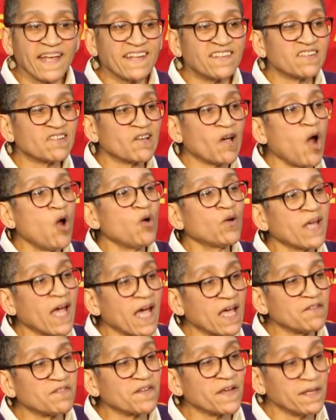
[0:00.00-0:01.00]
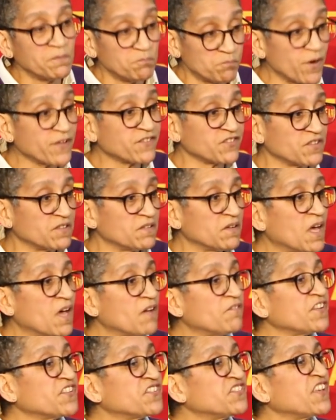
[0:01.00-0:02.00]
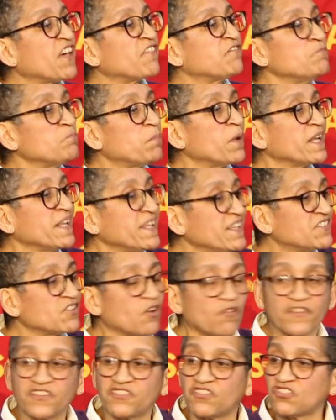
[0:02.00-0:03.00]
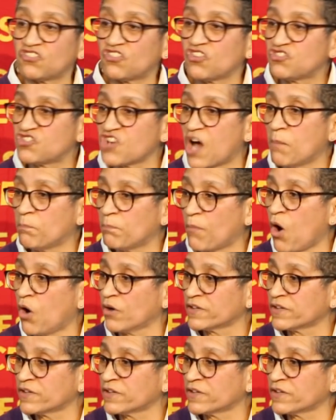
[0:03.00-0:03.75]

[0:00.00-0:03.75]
it is okay in Britain for 7 police officers to jump